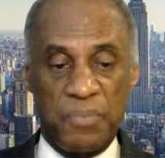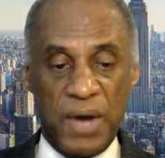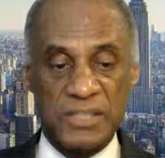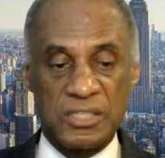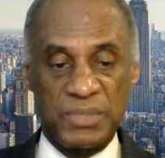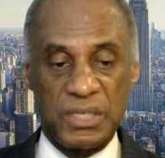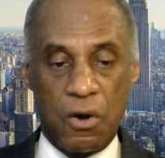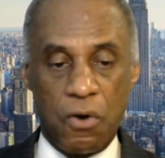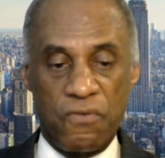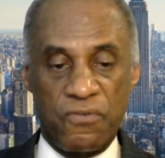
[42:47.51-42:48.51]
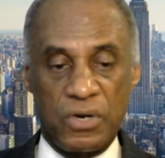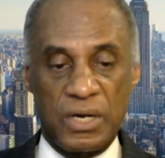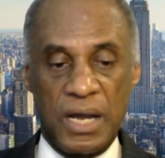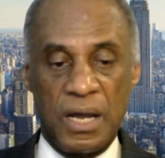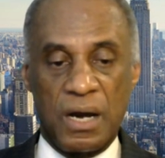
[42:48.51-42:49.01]
possibly
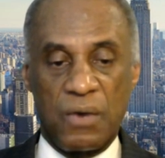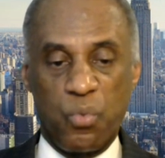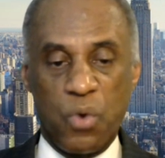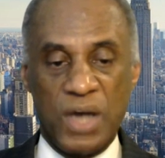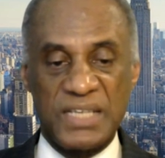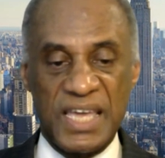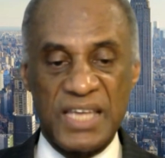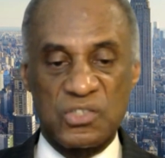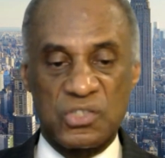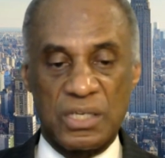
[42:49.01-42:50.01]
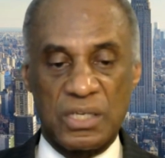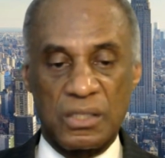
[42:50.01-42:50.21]
over 1 inch.